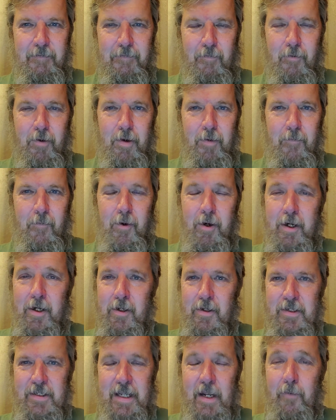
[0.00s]
foreign
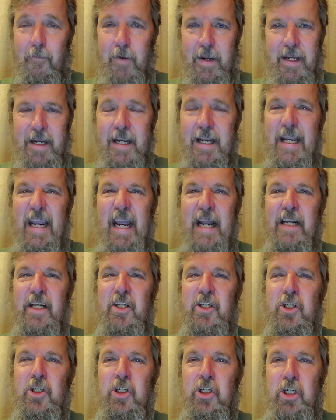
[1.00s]
workers that we can get
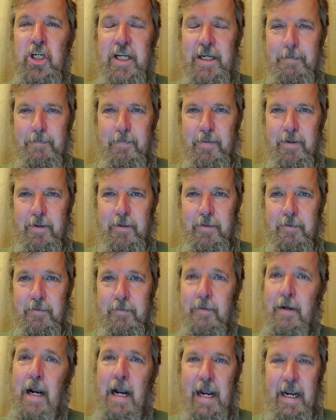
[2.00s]
cheap,
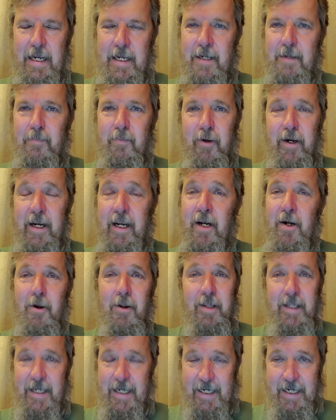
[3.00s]
i.e. bring in
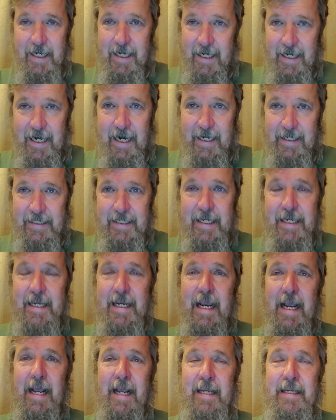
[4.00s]
all the Indian
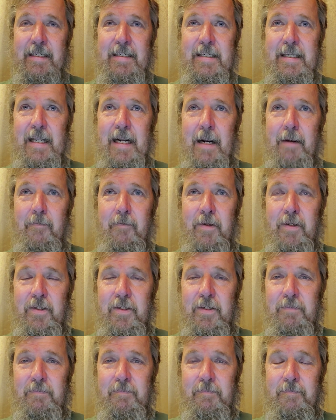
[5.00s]
IT guys that I
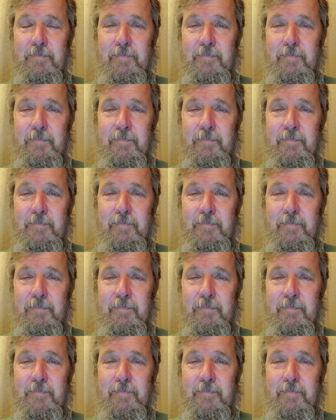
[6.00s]
was